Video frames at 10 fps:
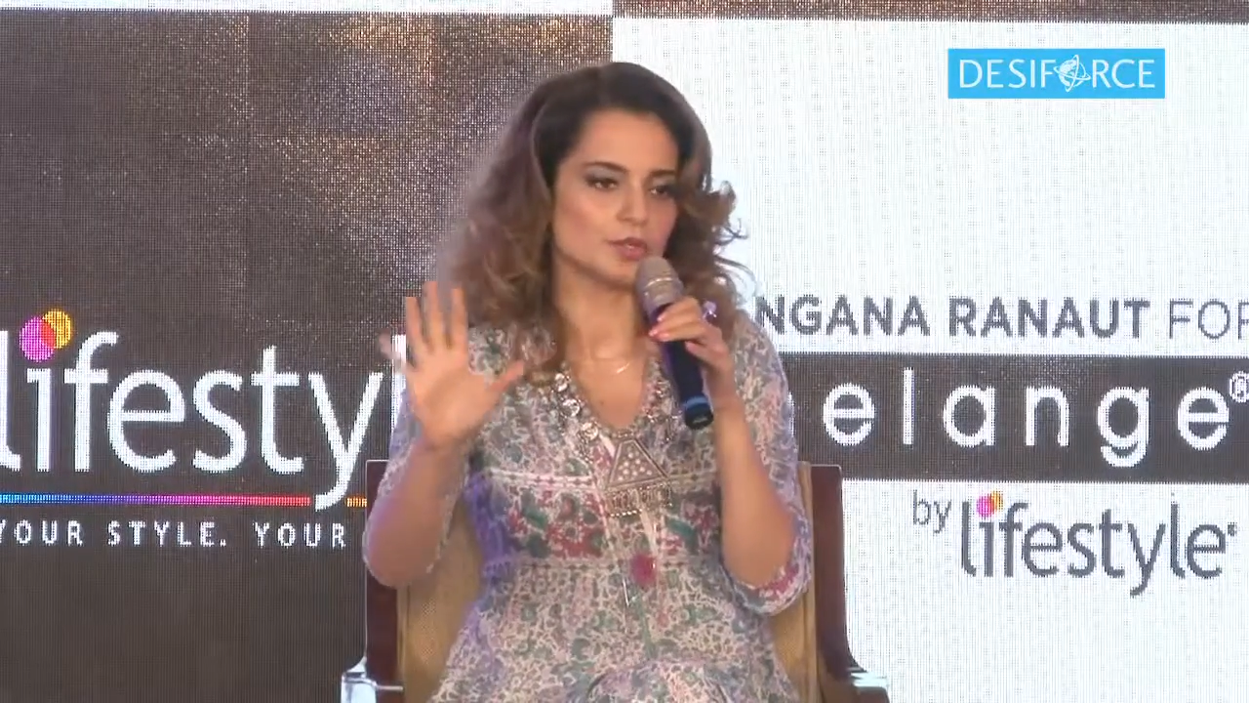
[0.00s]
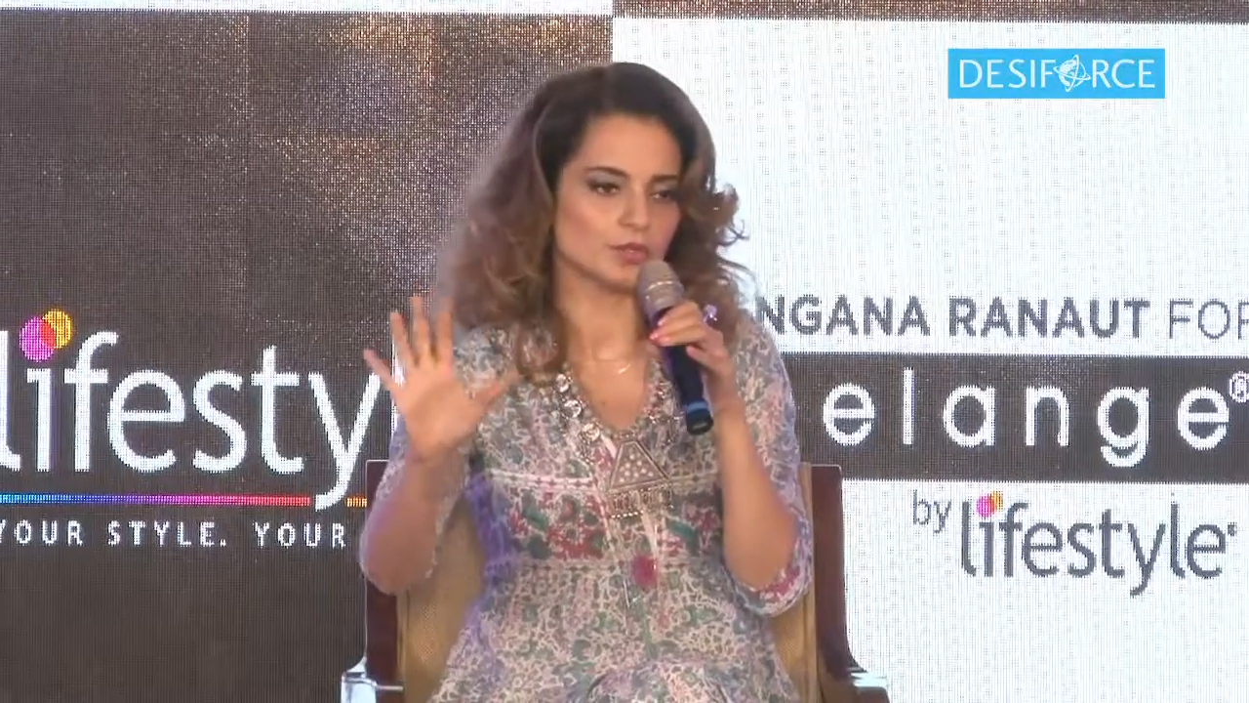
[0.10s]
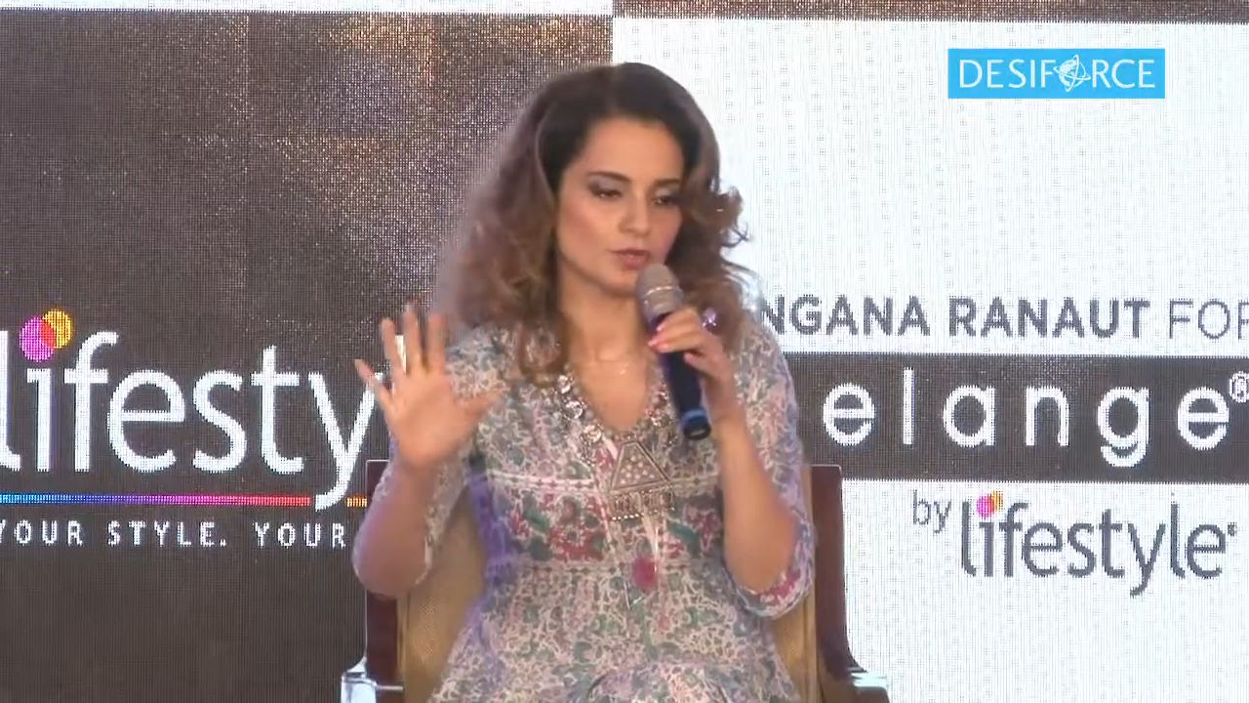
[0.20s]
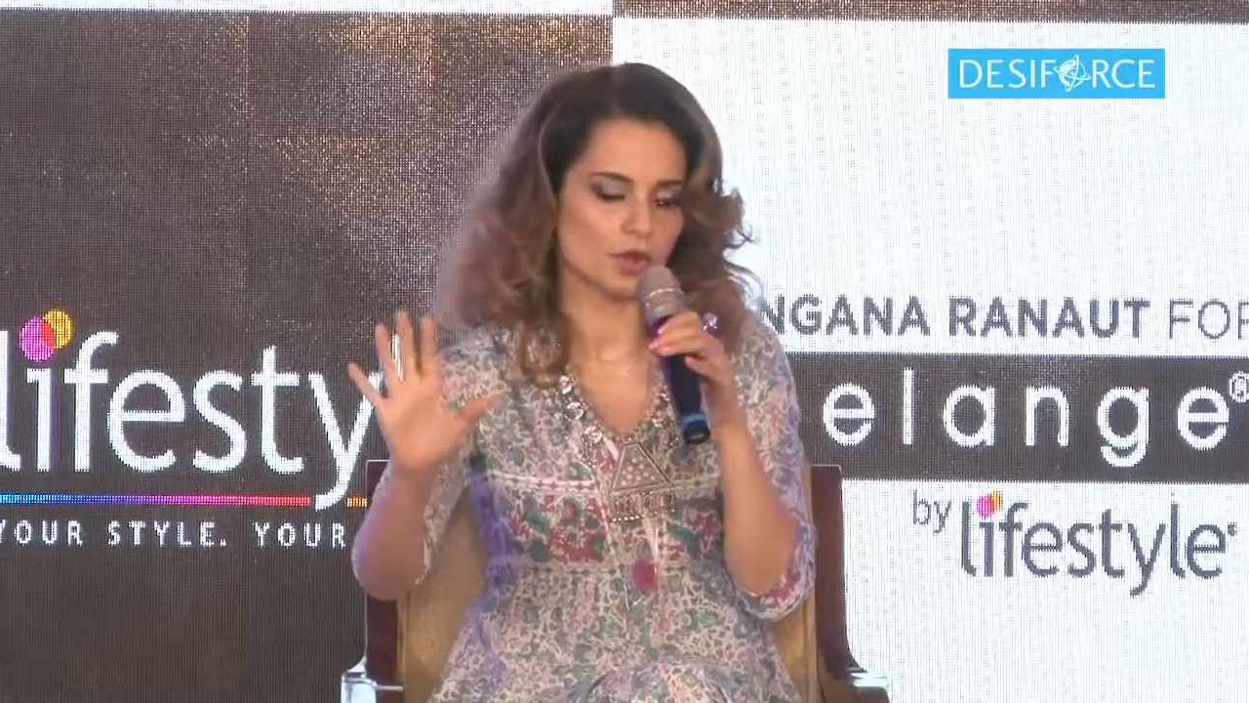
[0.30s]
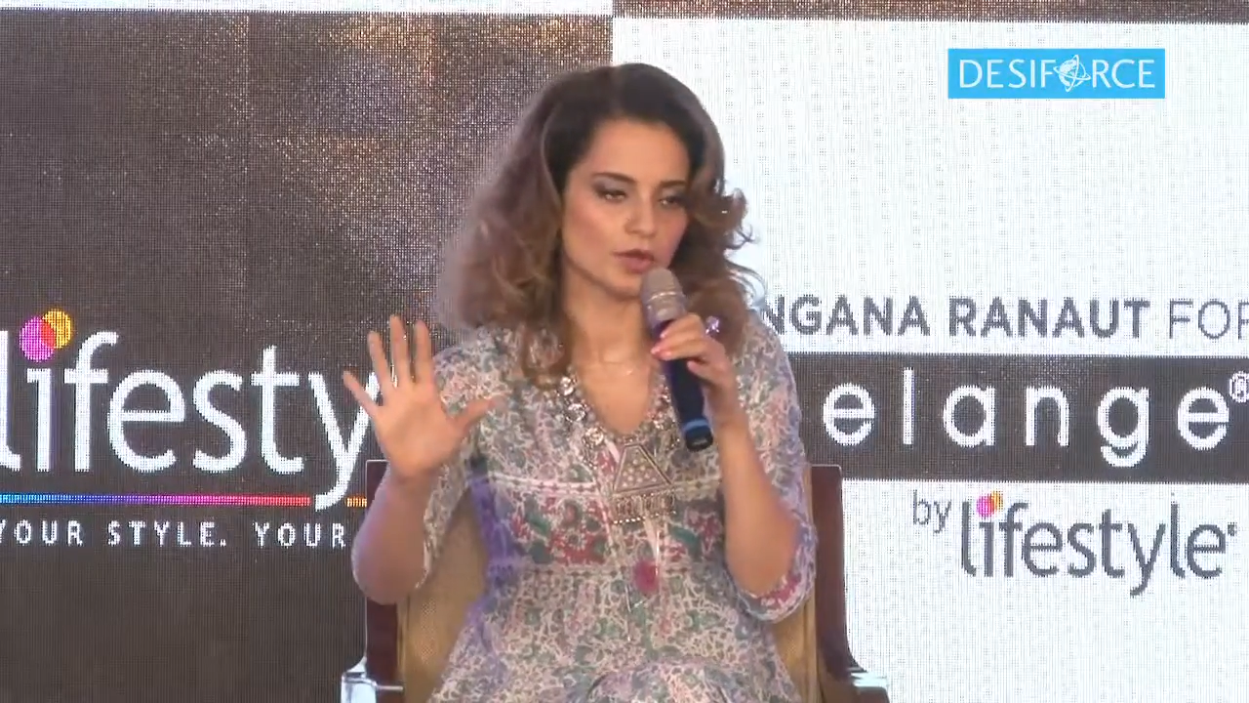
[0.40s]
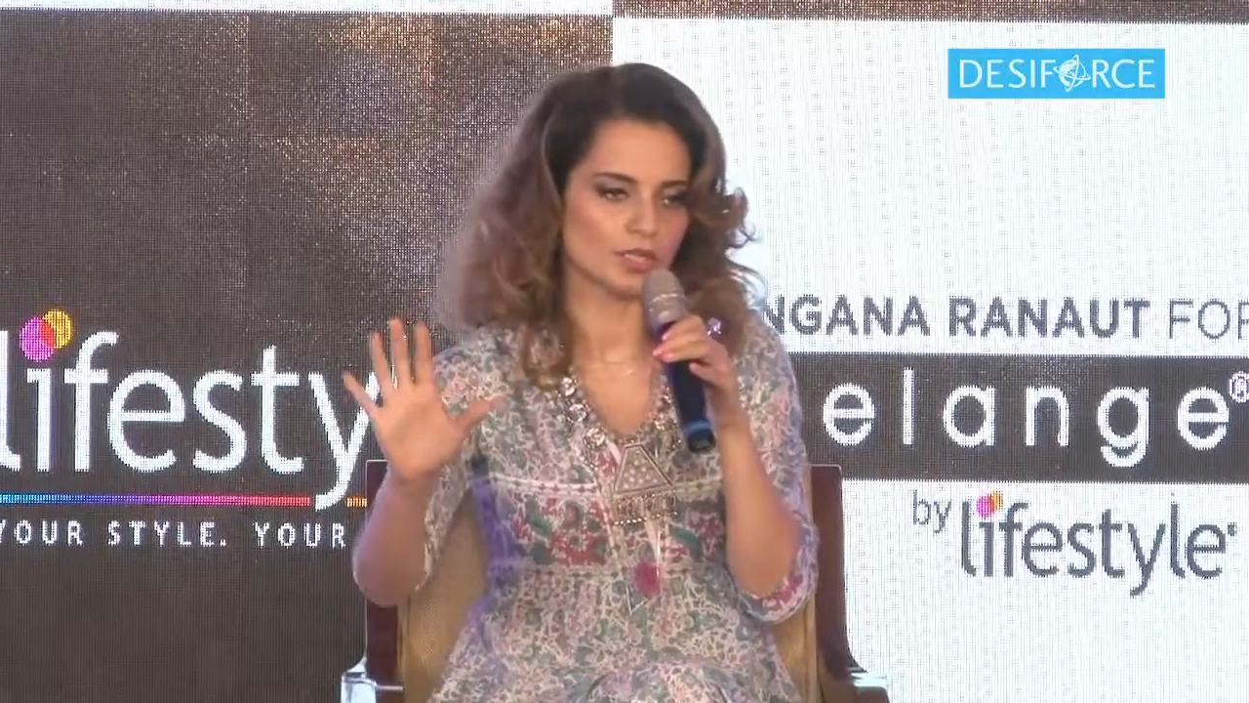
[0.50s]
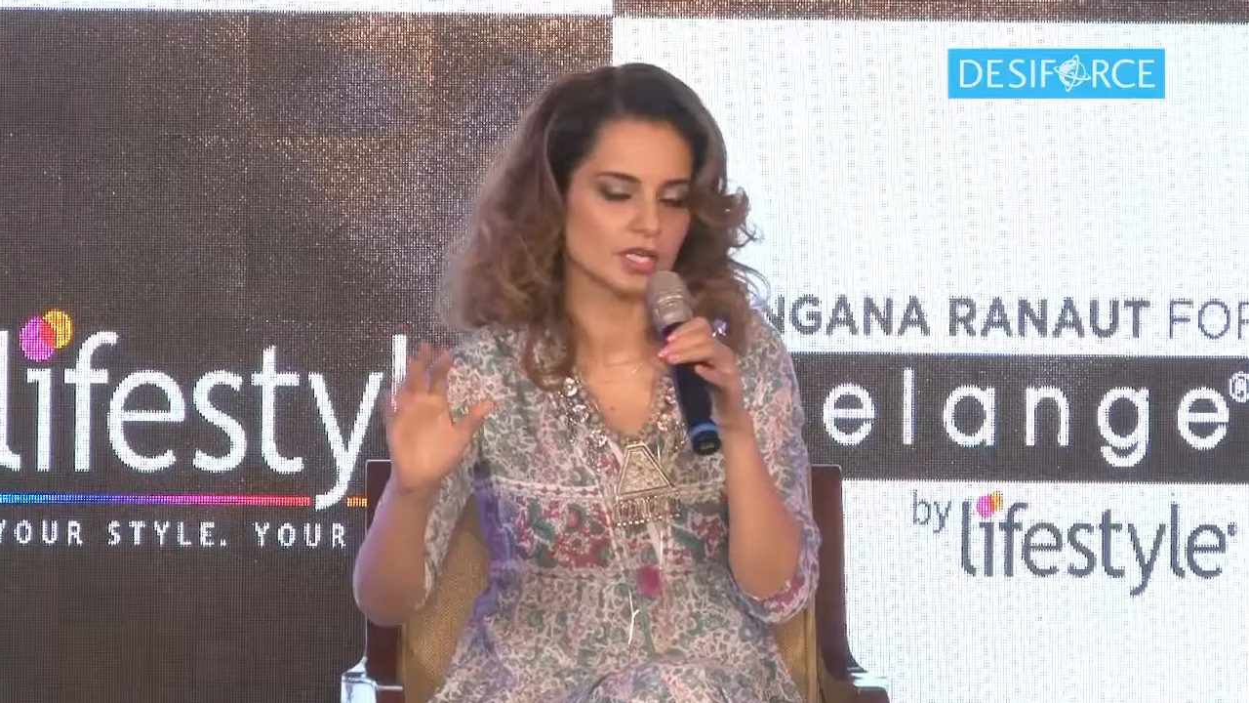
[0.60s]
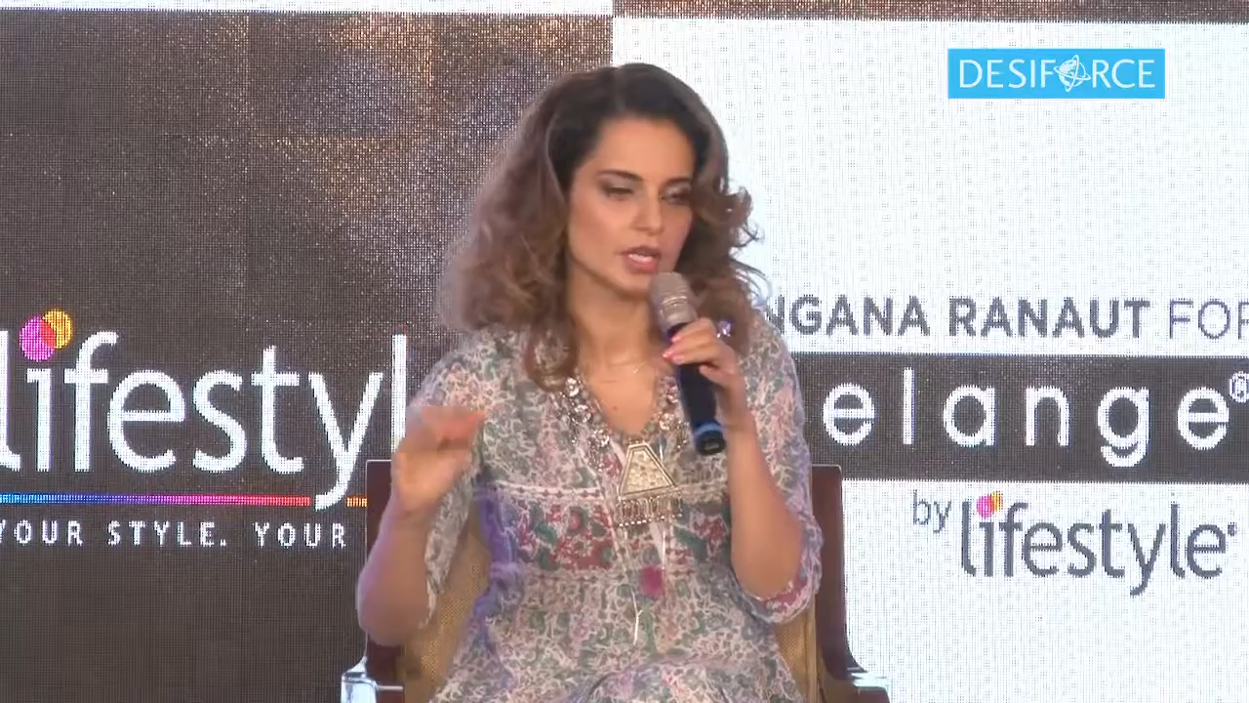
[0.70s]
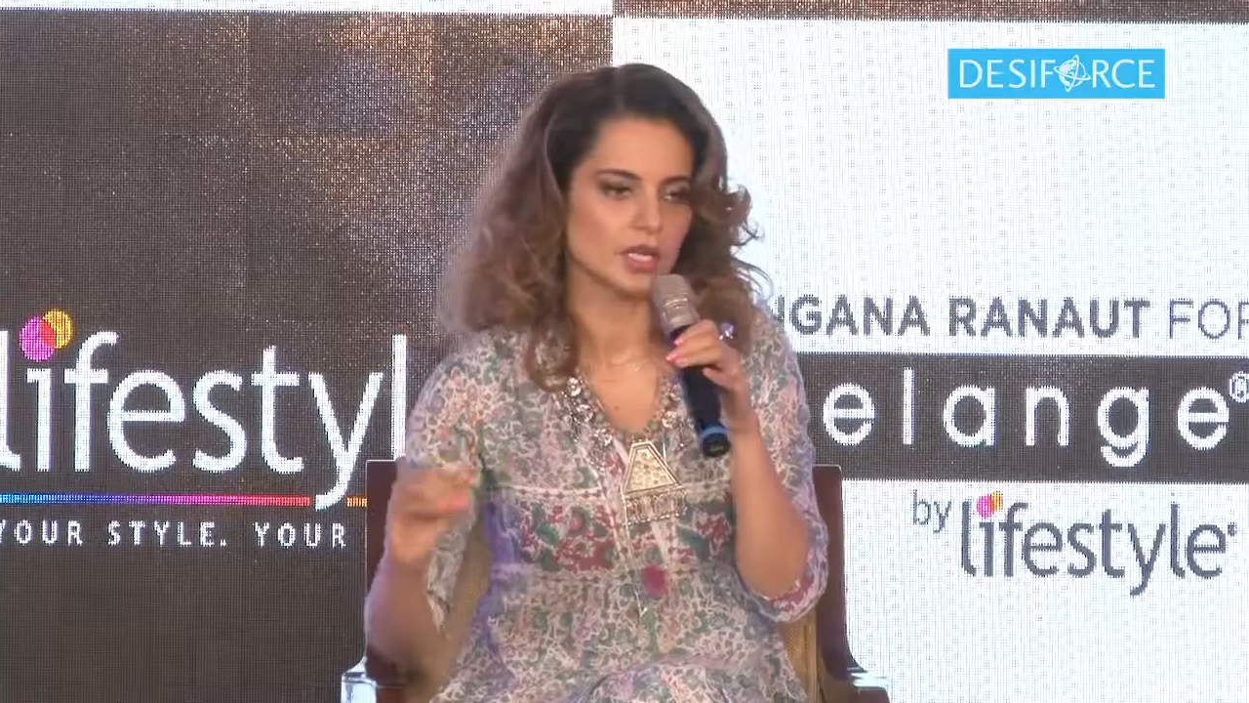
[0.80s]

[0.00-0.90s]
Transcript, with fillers: should not